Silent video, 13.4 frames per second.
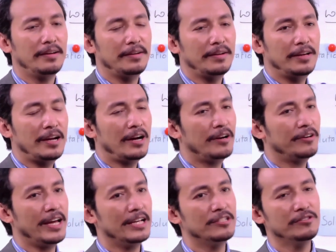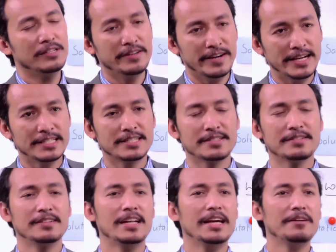in our casual dress.
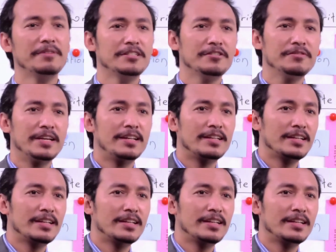Likewise, you can